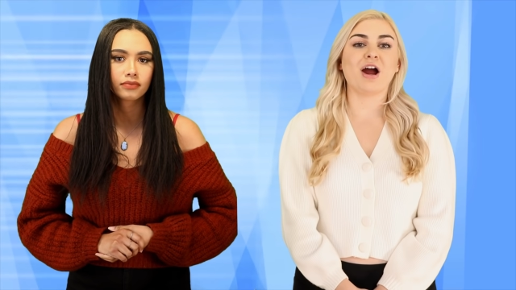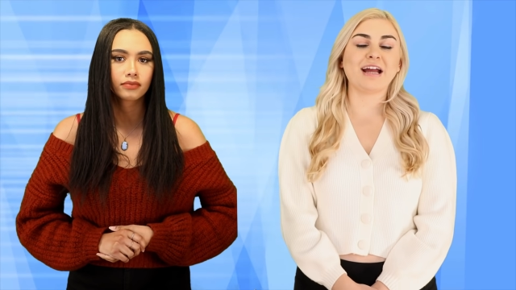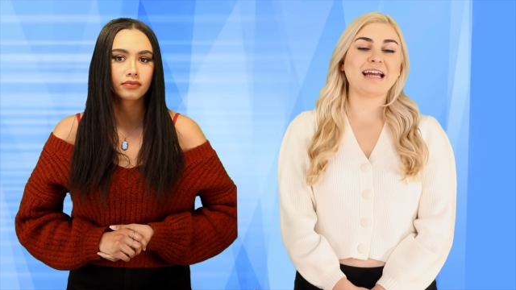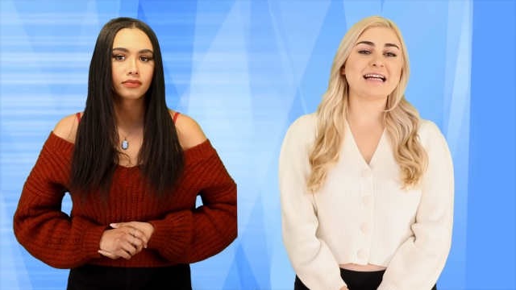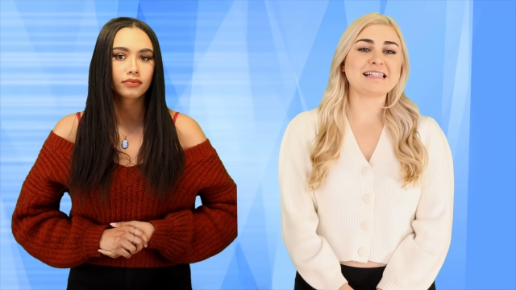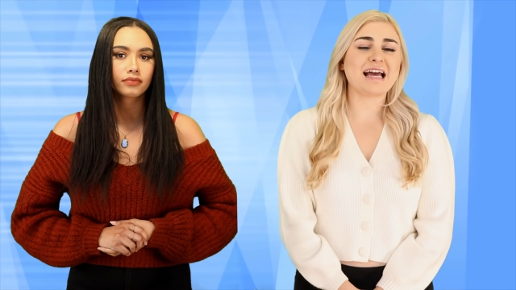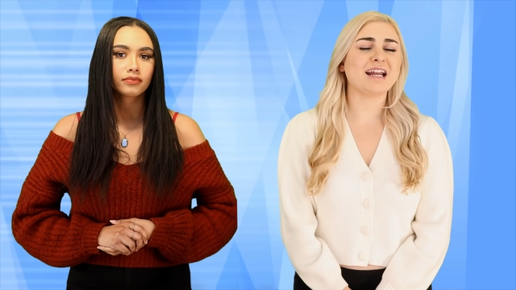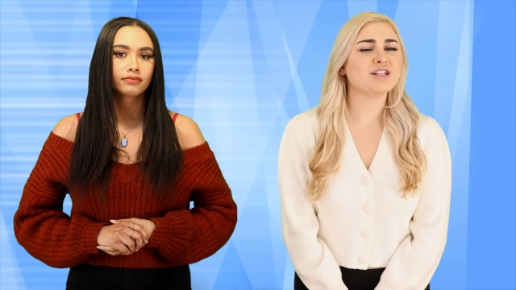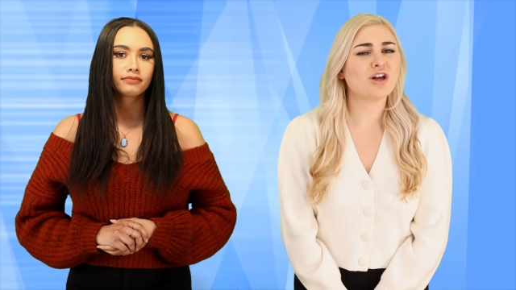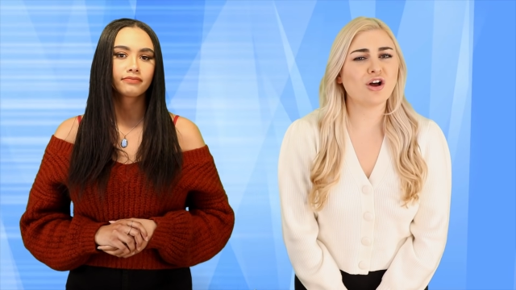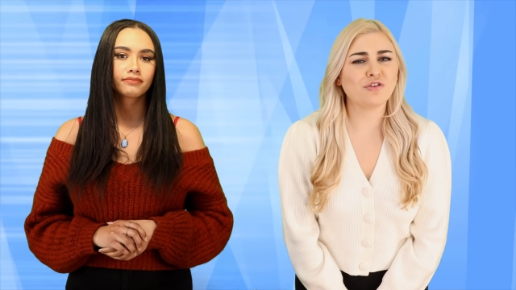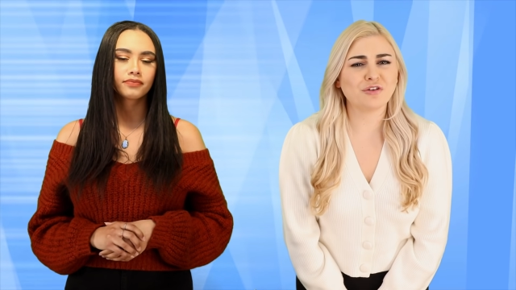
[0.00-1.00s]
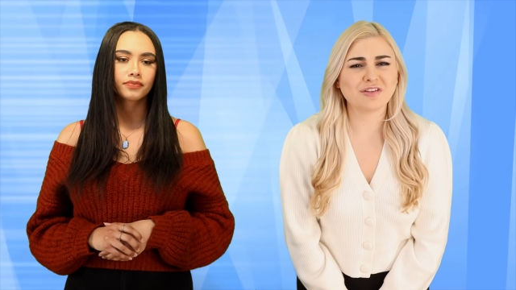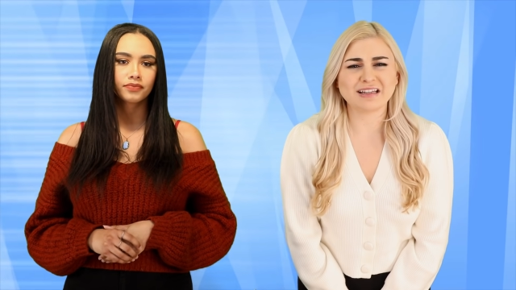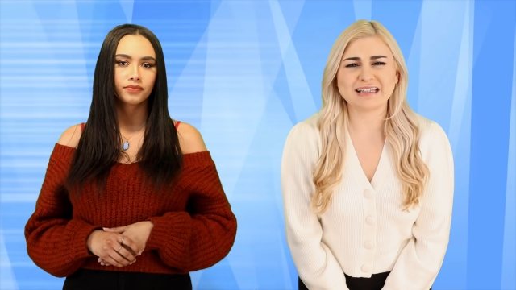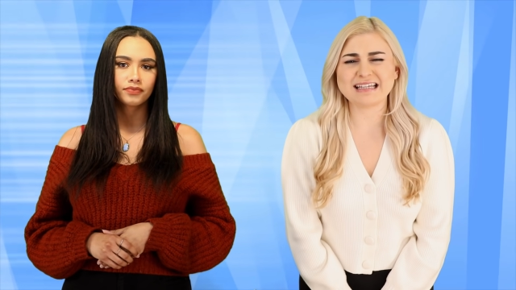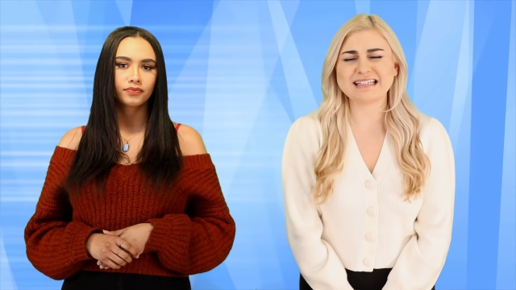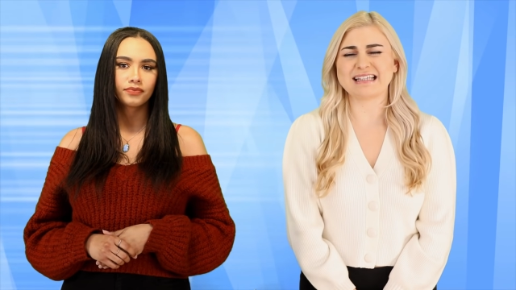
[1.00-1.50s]
Speaker 1: Alright guys, that is all for the
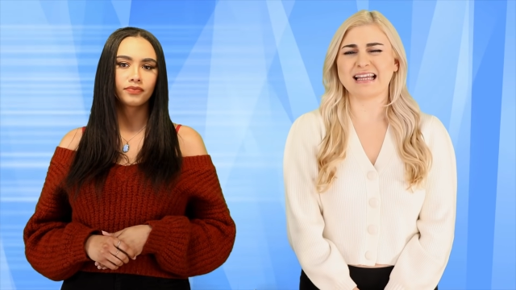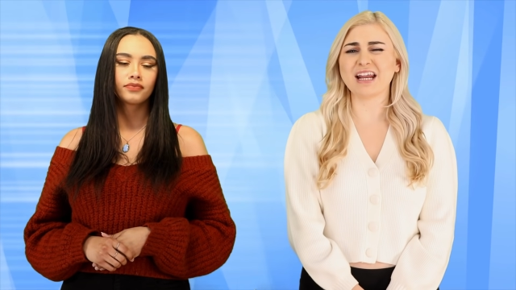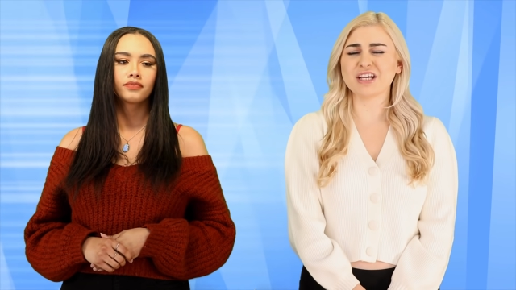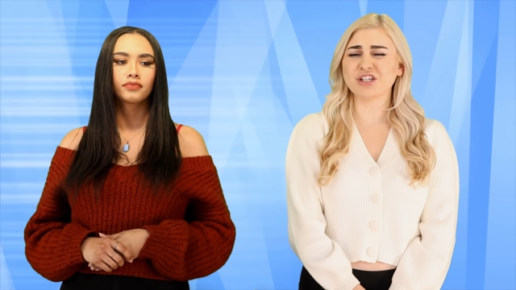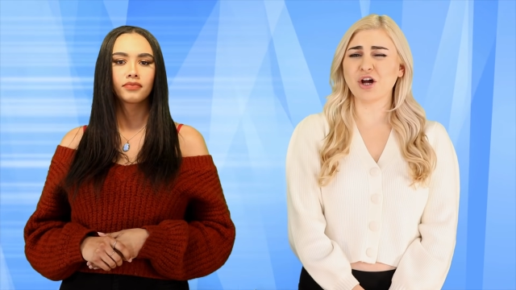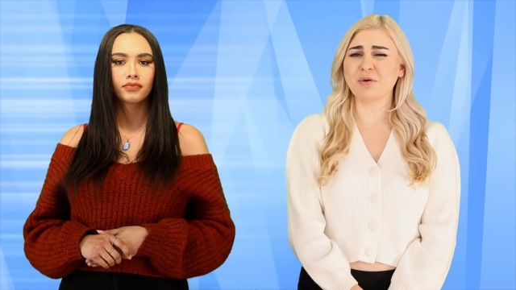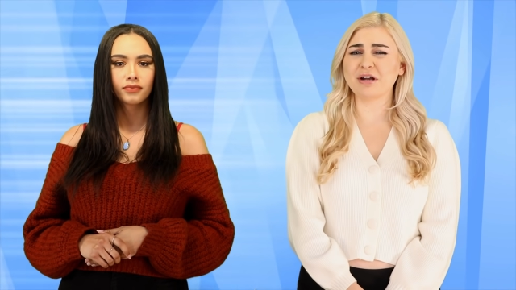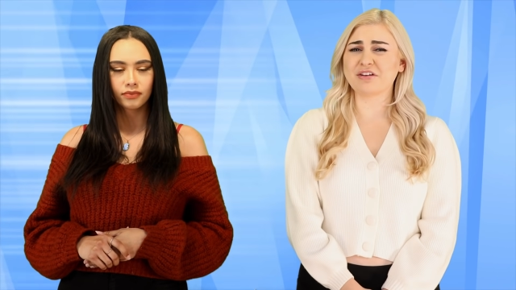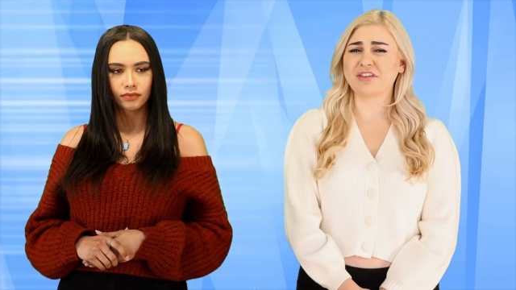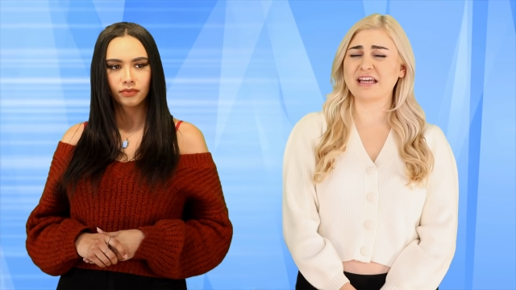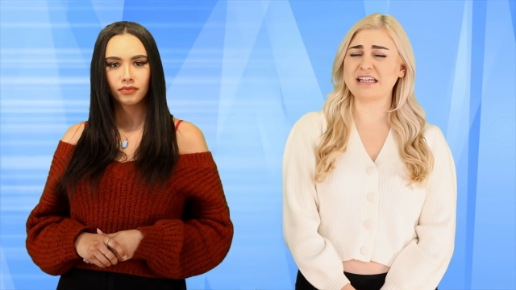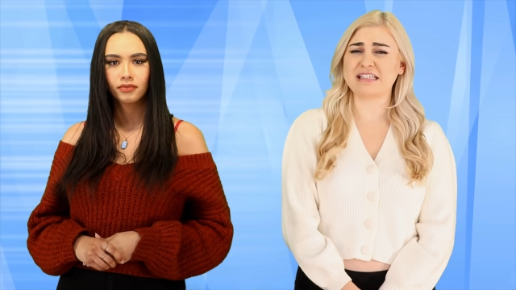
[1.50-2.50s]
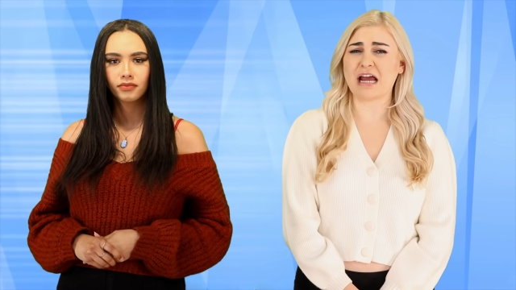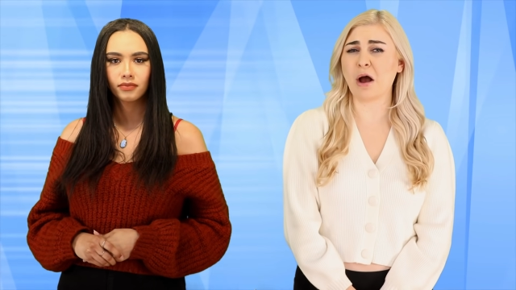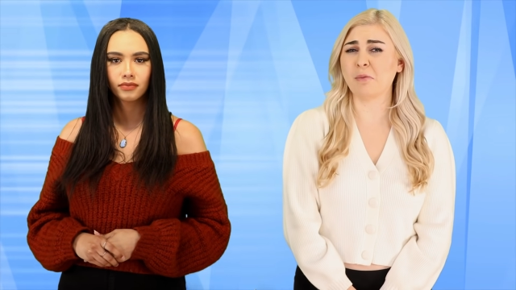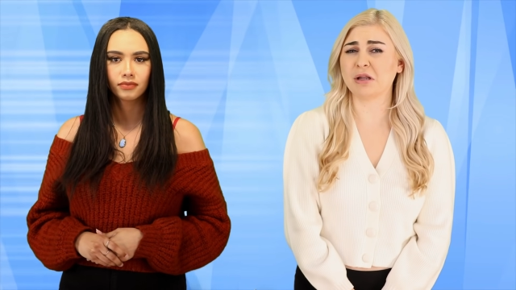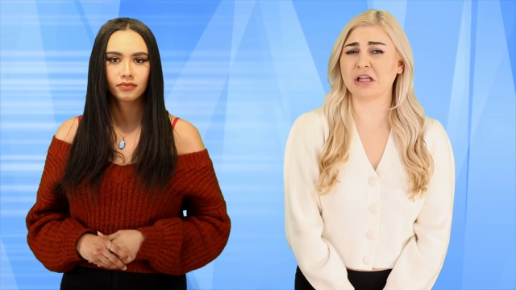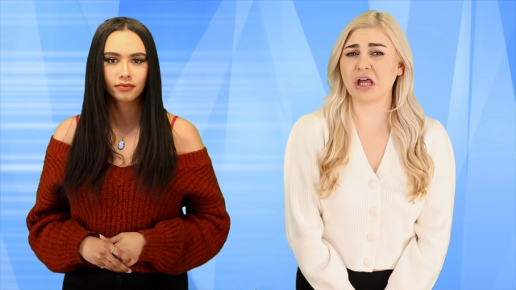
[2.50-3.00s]
list. Let us know what you're thinking
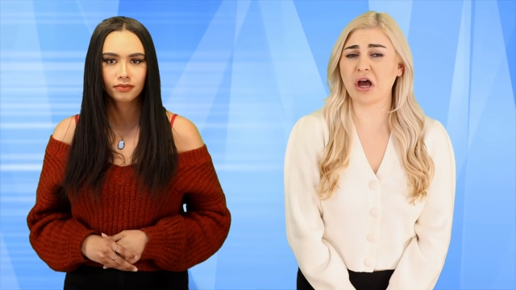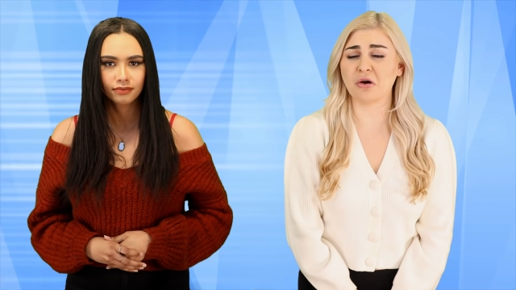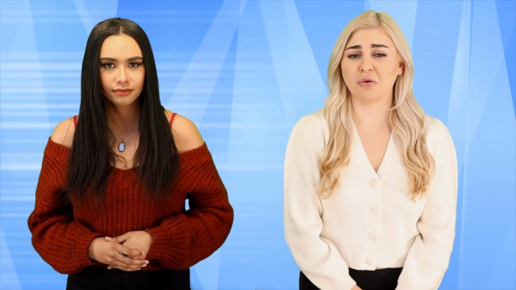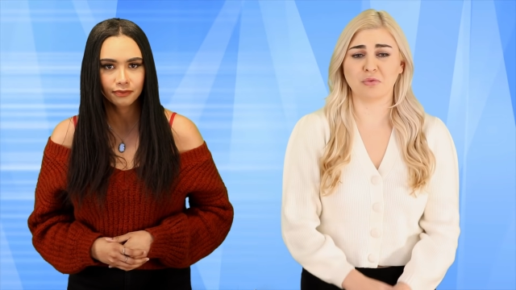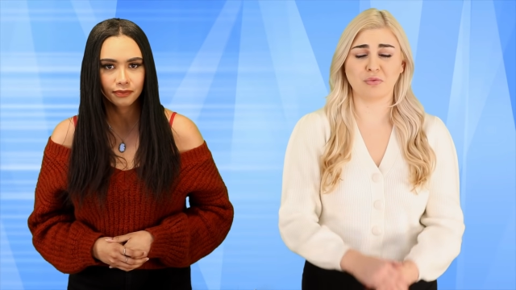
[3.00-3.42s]
down below.